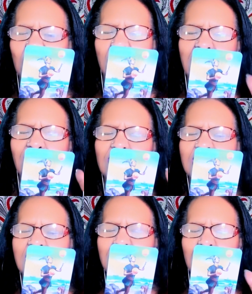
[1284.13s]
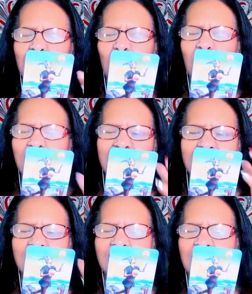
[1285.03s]
through whatever seems to be wanting
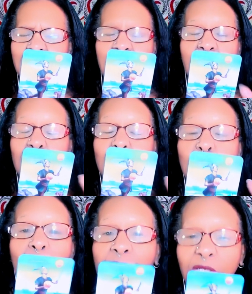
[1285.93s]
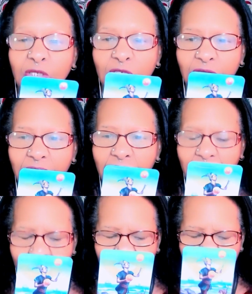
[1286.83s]
us to think there's too much.
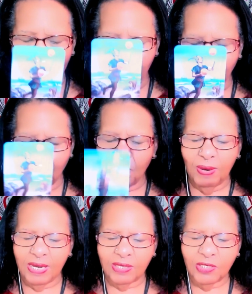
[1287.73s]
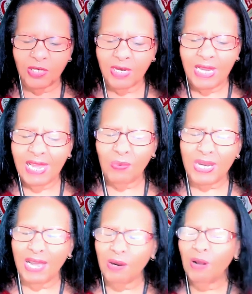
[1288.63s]
There's too much. And
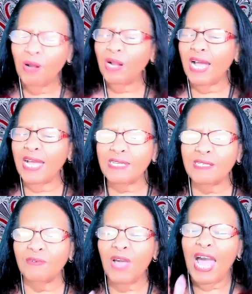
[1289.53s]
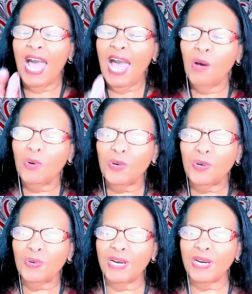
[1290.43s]
we got all kinds of
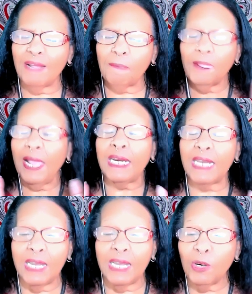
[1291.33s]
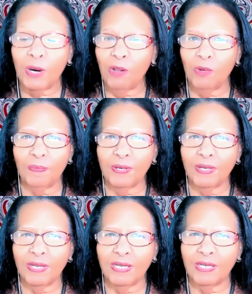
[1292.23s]
outer and inner help
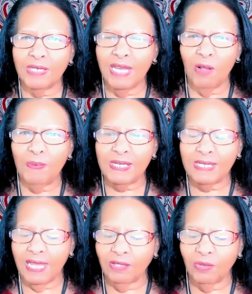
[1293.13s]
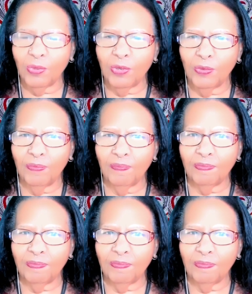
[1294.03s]
to help us get through.